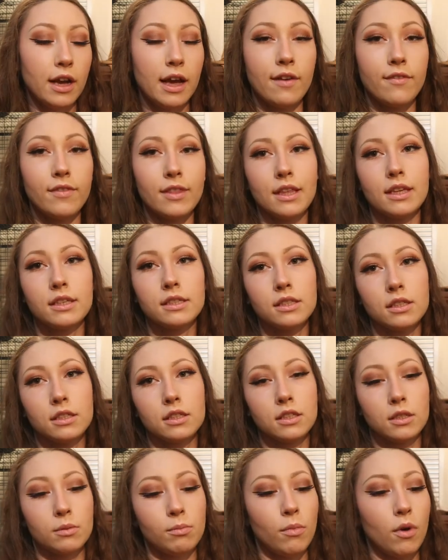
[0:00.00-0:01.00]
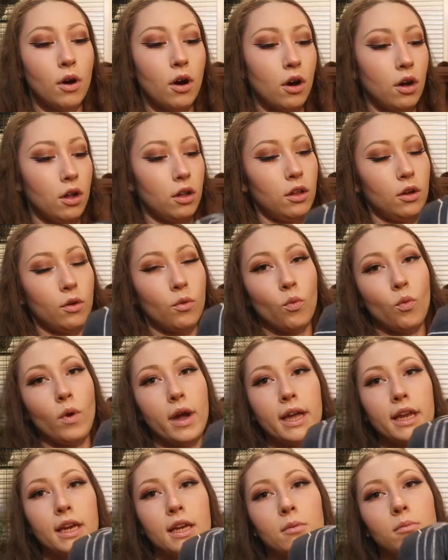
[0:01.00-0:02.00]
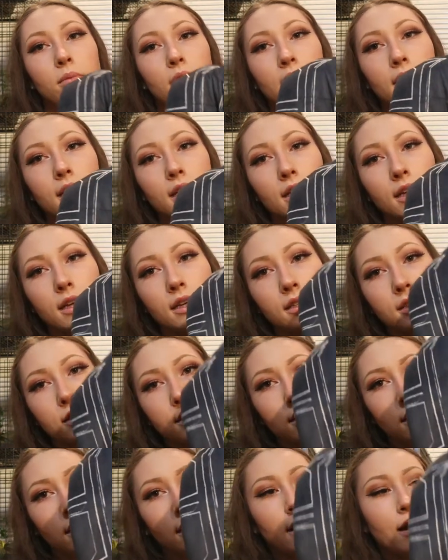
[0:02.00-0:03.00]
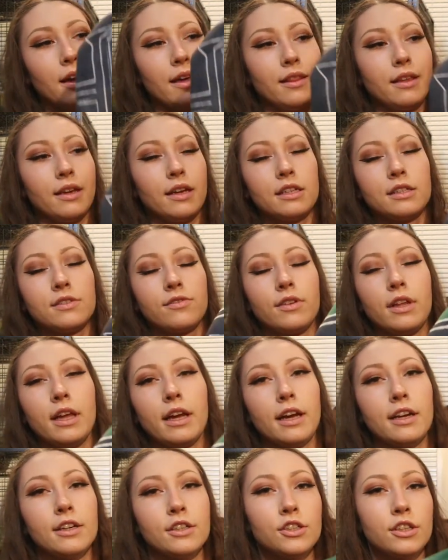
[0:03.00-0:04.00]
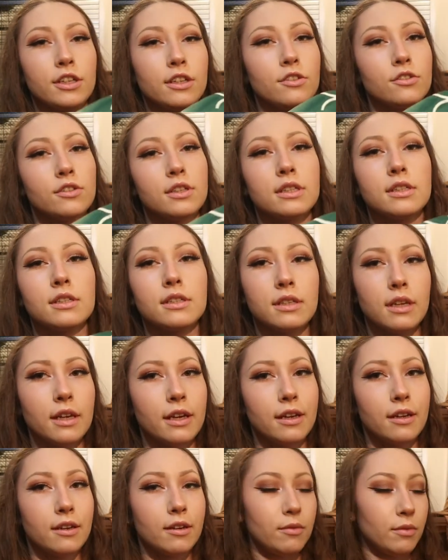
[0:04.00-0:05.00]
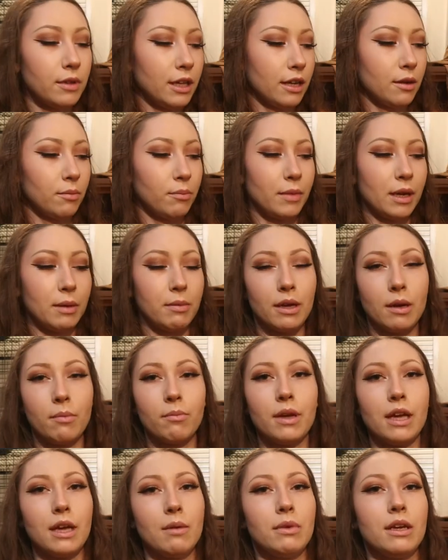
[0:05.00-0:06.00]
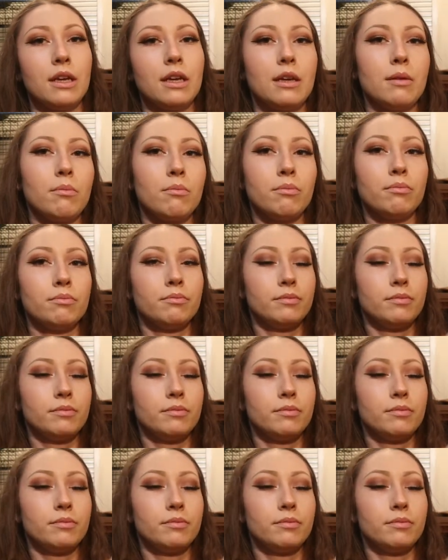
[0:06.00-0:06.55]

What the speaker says: have this small weighted blanket. I think it's like a children's, like maybe a baby